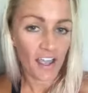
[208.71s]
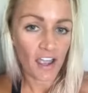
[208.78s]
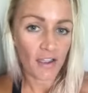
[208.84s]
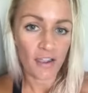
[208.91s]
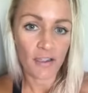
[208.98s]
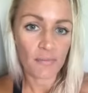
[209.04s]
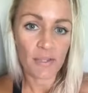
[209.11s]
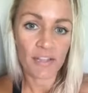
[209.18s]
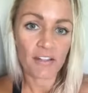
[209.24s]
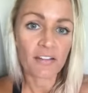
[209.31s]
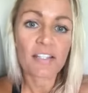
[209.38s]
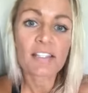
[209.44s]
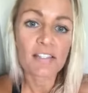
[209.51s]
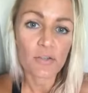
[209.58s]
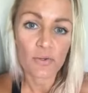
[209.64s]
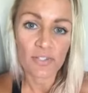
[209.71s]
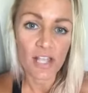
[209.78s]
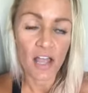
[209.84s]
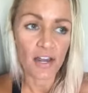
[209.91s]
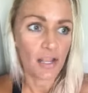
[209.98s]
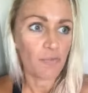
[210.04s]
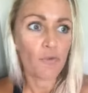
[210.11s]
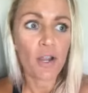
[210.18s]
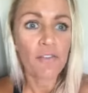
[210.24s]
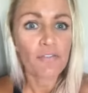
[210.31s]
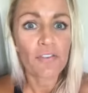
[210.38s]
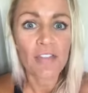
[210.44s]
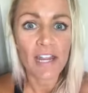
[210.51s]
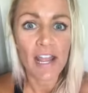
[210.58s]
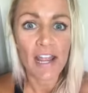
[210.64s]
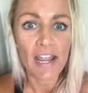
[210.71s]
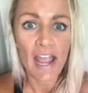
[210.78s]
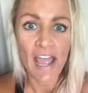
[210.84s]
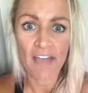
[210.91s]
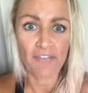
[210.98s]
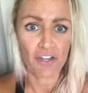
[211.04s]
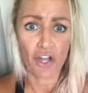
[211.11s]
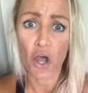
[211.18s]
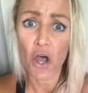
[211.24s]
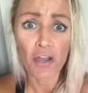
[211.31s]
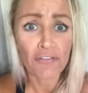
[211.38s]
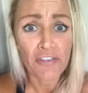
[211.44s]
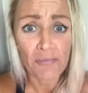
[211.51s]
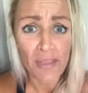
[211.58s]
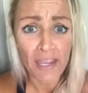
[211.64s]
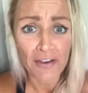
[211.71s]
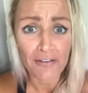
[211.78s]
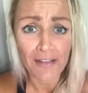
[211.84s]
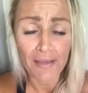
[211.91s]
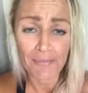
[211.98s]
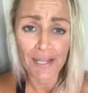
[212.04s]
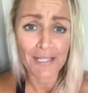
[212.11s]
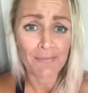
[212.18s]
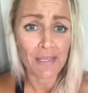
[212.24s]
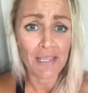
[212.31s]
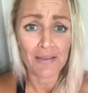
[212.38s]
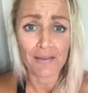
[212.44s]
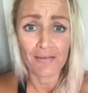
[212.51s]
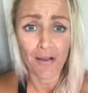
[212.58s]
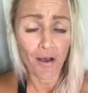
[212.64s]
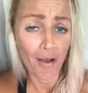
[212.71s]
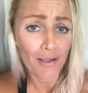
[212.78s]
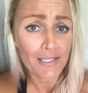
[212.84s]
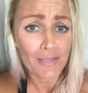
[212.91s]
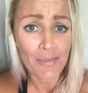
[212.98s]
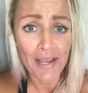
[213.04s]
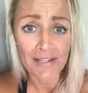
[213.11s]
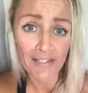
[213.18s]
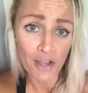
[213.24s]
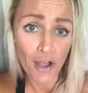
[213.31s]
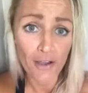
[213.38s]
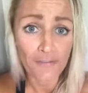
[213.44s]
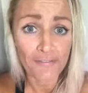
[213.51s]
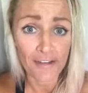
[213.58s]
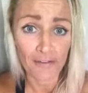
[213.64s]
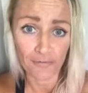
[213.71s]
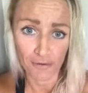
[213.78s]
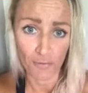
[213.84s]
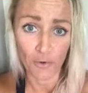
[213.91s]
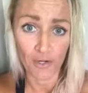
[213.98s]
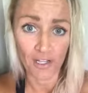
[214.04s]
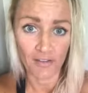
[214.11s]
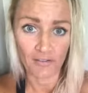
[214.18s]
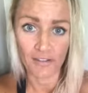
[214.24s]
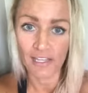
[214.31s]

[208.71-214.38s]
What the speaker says: the list goes on. I'm grateful that I have a coffee maker that makes me awesome ass coffee every morning.